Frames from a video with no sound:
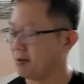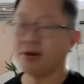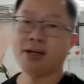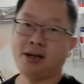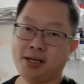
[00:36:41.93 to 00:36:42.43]

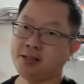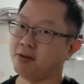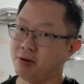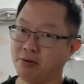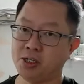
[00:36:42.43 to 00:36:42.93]
Alright, unless
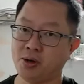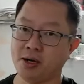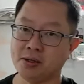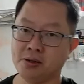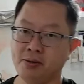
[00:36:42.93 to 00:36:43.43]
you're very sure
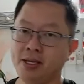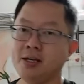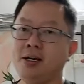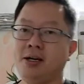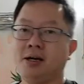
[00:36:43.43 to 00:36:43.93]
how to do
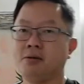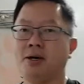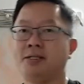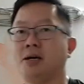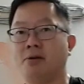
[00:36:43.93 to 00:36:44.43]
it.
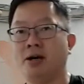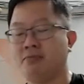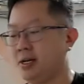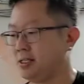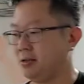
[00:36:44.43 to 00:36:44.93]
Otherwise, I will
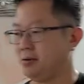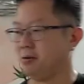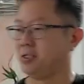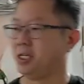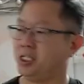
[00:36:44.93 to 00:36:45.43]
advise you
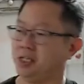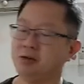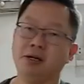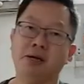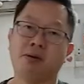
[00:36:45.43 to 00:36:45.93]
to change it
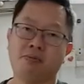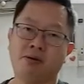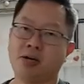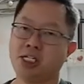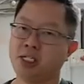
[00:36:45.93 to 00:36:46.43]
to
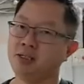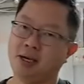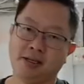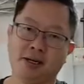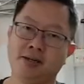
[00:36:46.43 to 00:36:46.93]
improper fraction
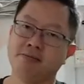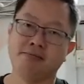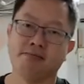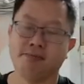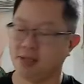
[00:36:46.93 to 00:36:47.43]
and then
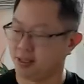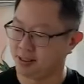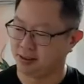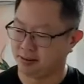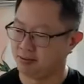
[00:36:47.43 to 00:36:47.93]

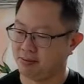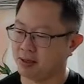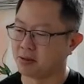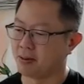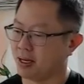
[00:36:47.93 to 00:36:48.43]
just
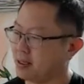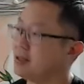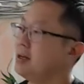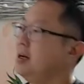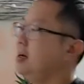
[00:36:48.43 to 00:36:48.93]
multiply.
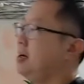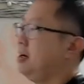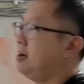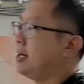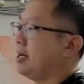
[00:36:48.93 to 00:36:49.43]

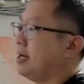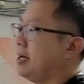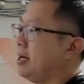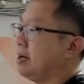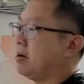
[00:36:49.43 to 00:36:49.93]
Okay,
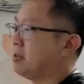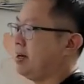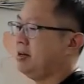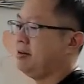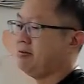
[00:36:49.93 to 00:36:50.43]
question 25.